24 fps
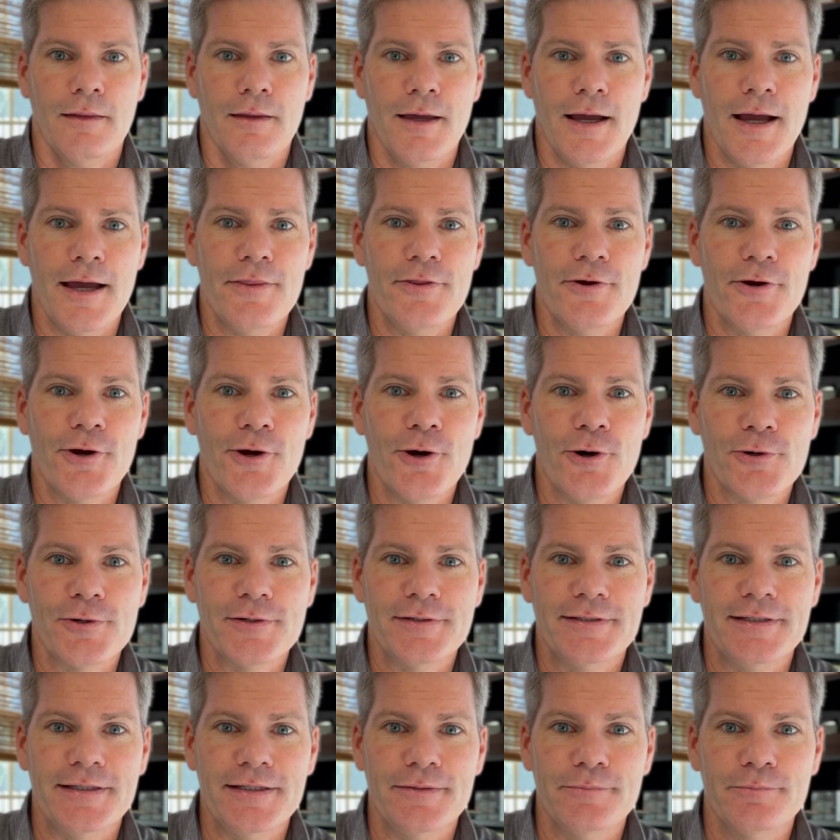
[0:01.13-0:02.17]
Hi there,
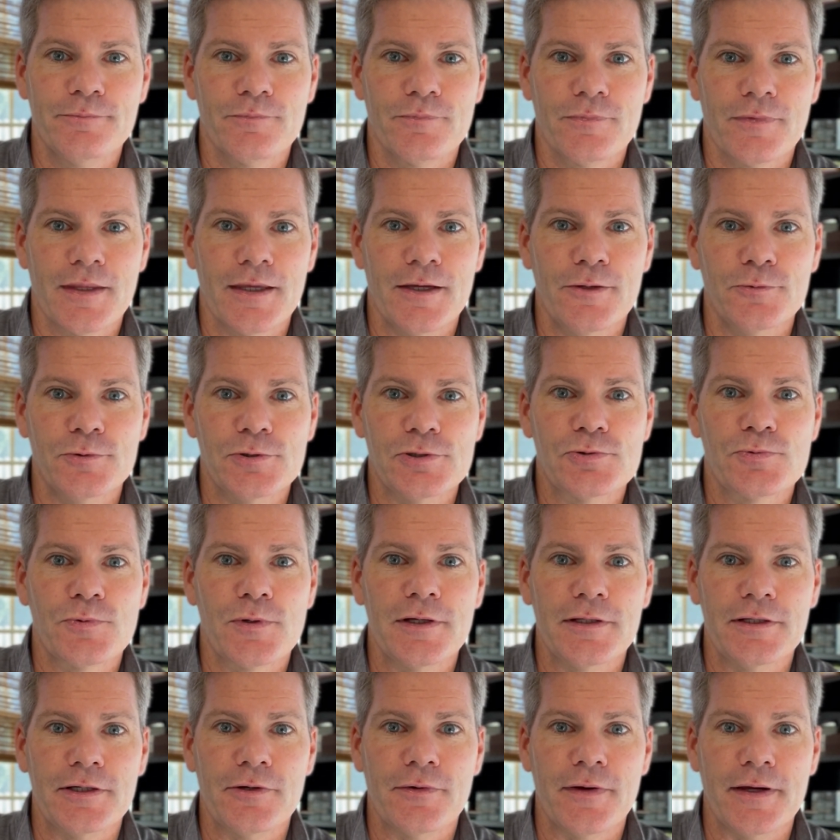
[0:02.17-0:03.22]
Hogan team. It was
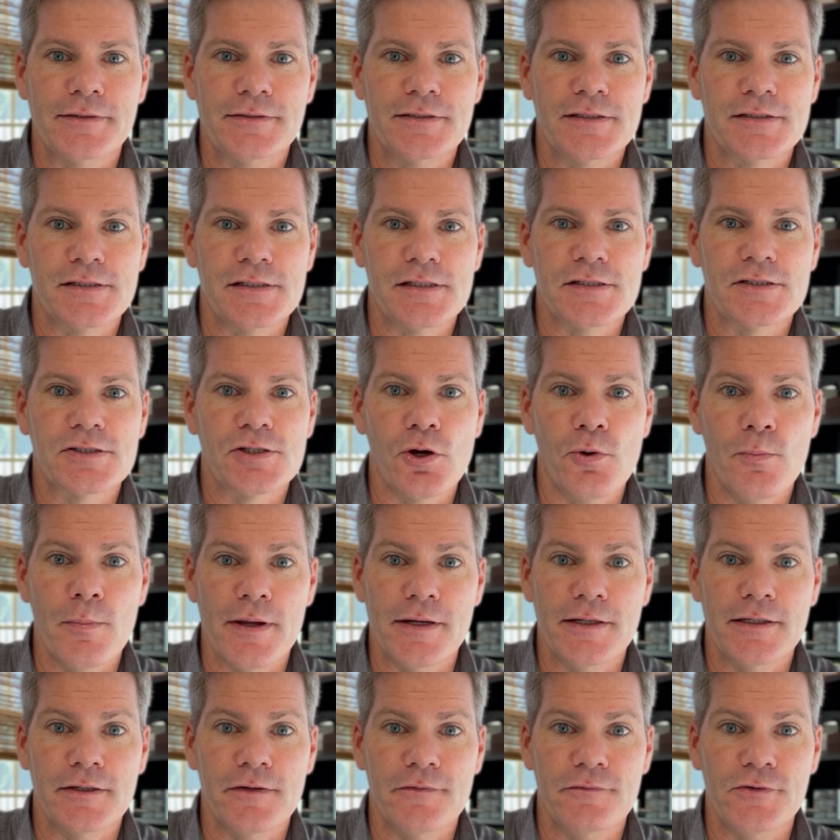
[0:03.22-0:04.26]
really great to see so
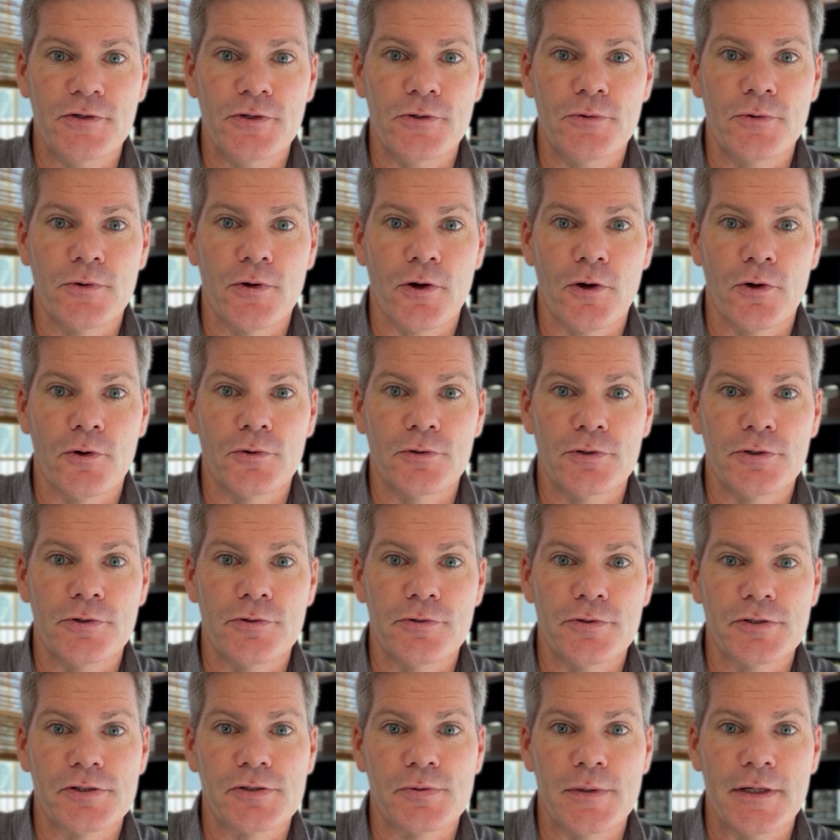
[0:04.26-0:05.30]
many of you earlier
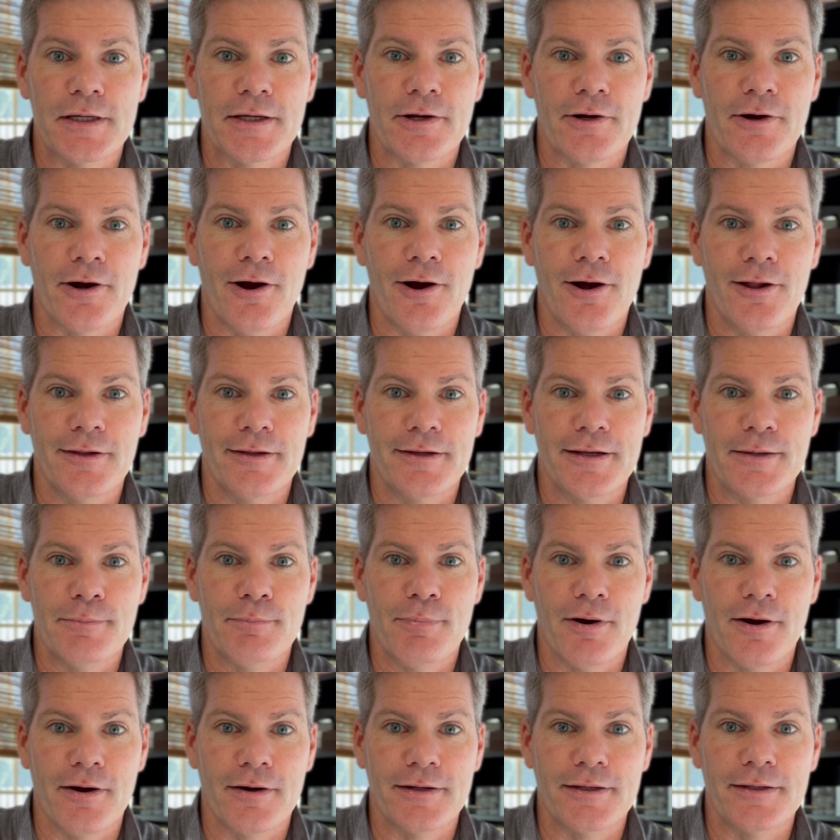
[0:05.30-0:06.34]
this week at our holiday
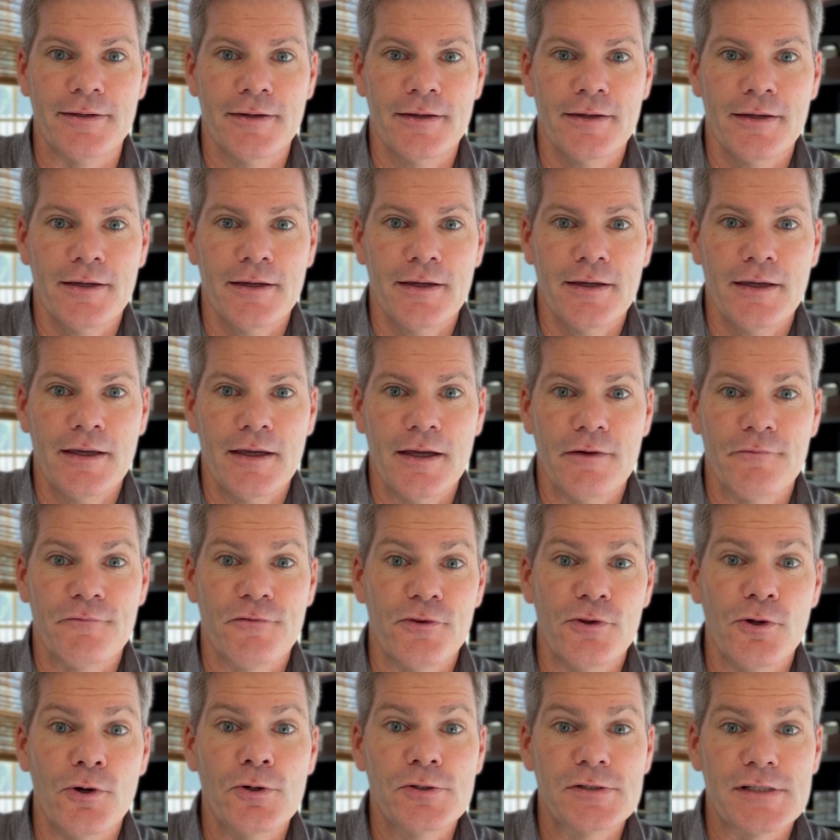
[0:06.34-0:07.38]
party. And for
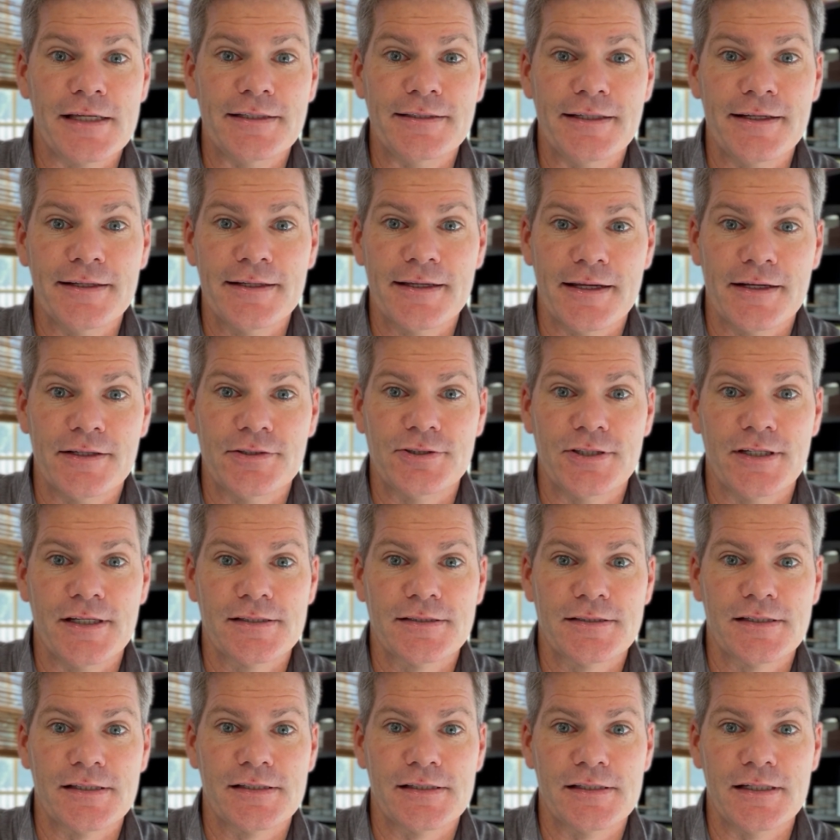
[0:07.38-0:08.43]
those I didn't get a
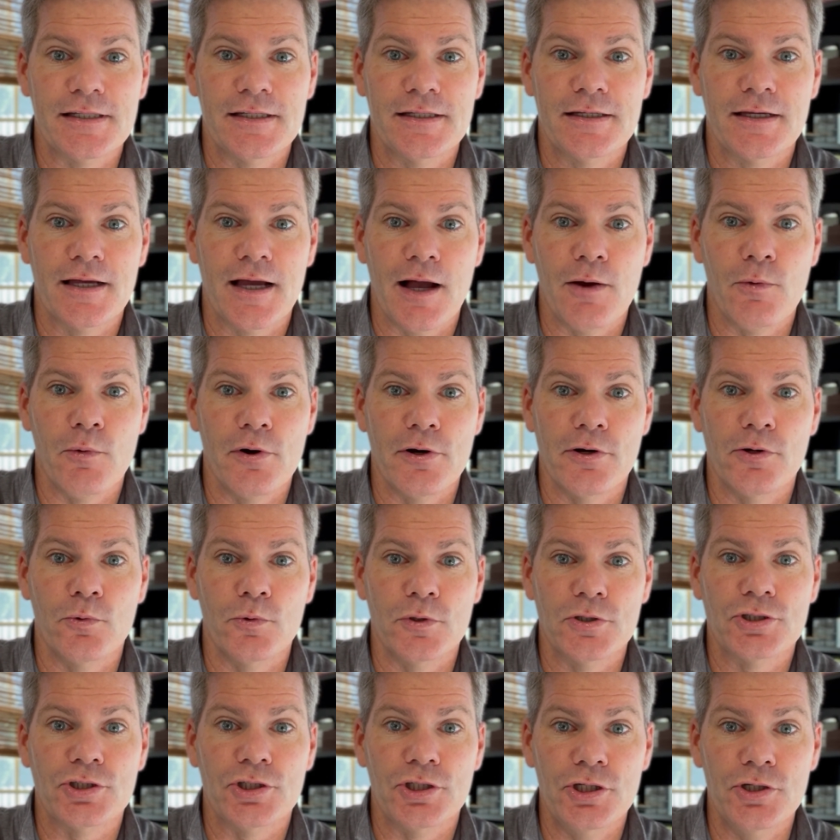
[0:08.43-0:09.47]
chance to see, I want to
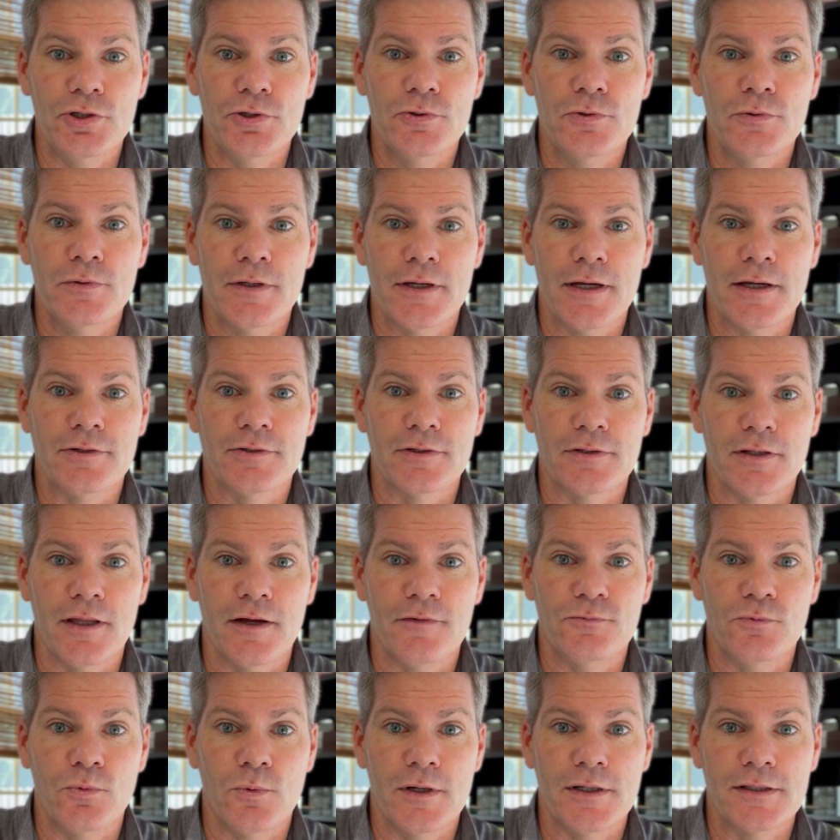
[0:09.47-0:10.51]
wish you and your
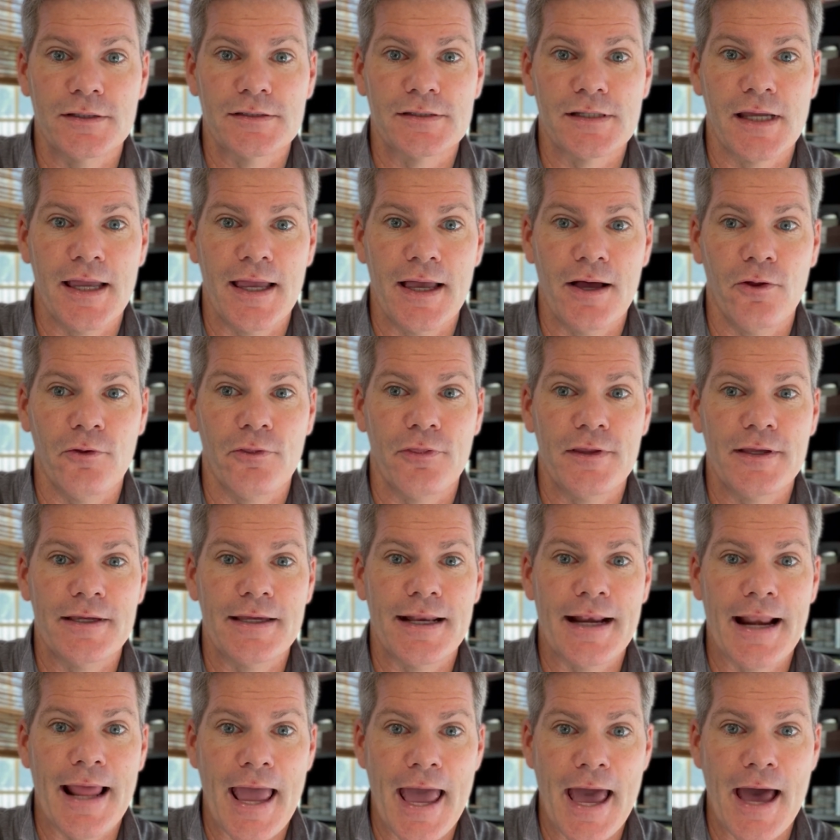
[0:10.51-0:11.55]
loved ones a healthy
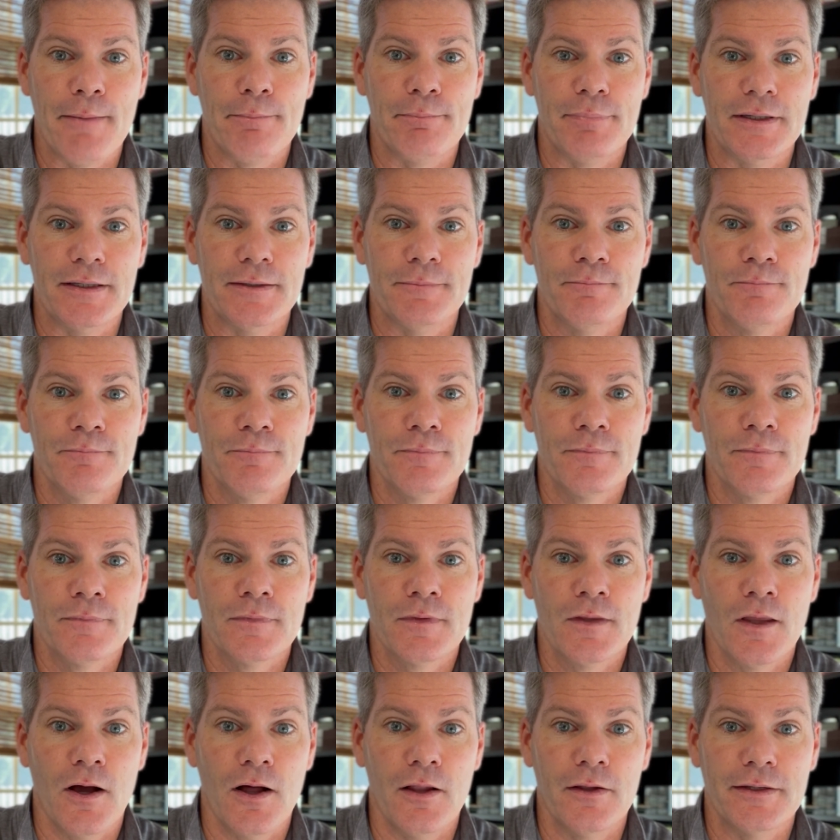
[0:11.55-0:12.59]
and happy
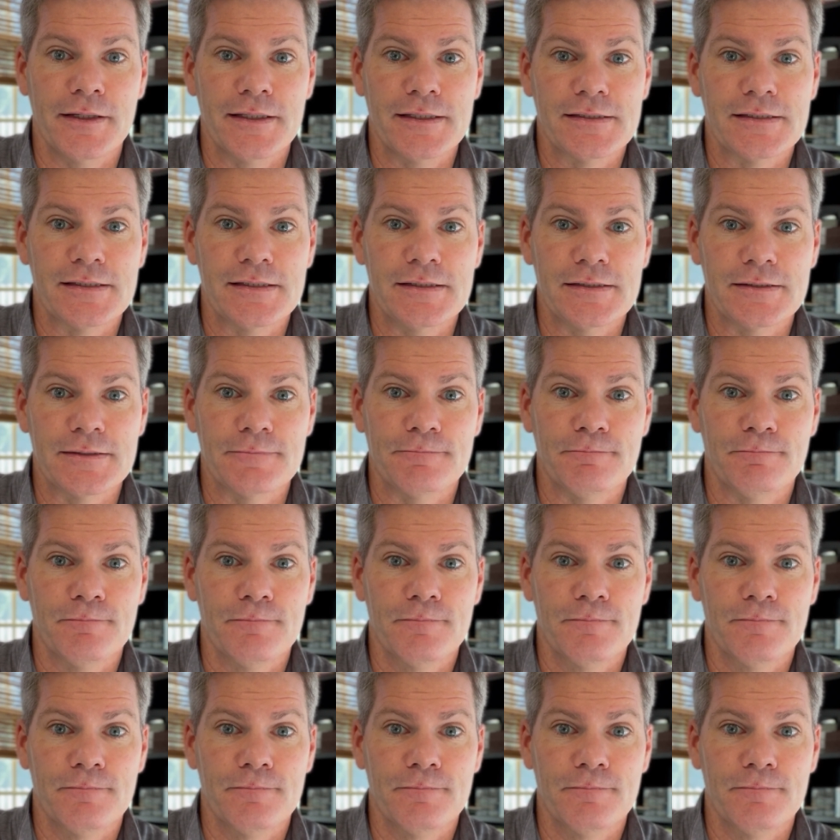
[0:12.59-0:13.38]
holiday season.